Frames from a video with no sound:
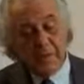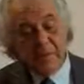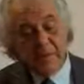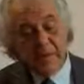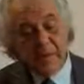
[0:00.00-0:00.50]

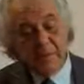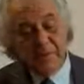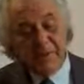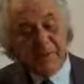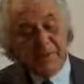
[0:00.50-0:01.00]
And this
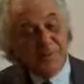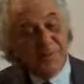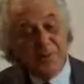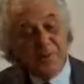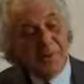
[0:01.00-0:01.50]
takes
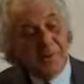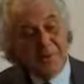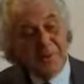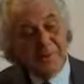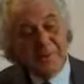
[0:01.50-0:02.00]
place through
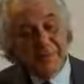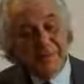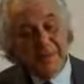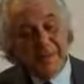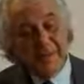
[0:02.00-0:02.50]
laws that
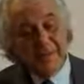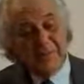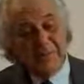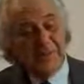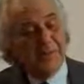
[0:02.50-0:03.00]

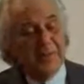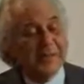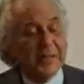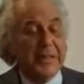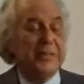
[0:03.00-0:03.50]

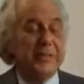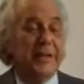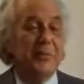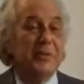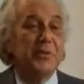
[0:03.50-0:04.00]
none of us
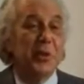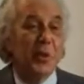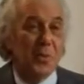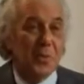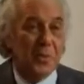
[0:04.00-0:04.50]
can say we
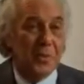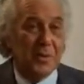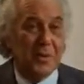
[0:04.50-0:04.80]
know.